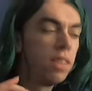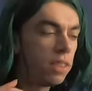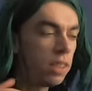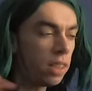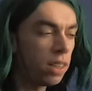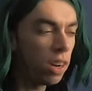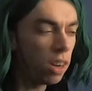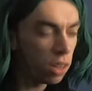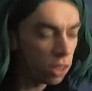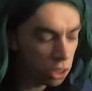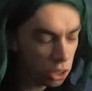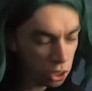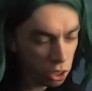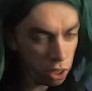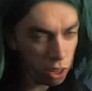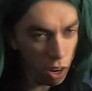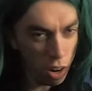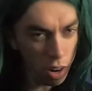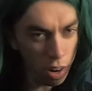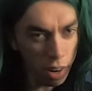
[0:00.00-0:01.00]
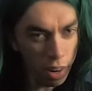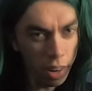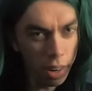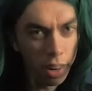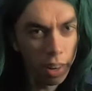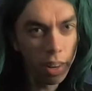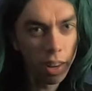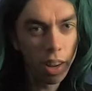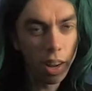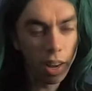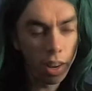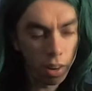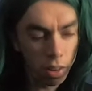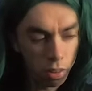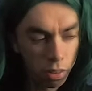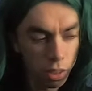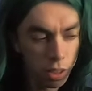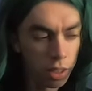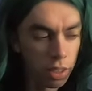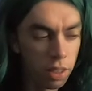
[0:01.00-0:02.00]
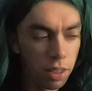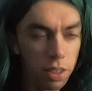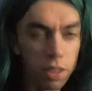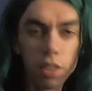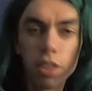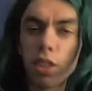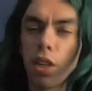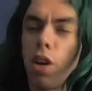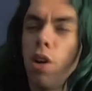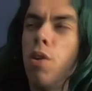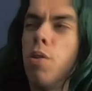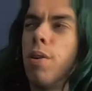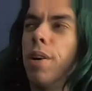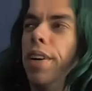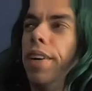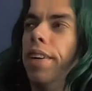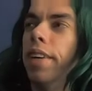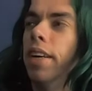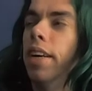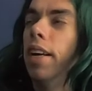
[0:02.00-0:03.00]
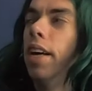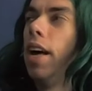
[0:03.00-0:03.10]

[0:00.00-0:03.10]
The slur, or the slogan,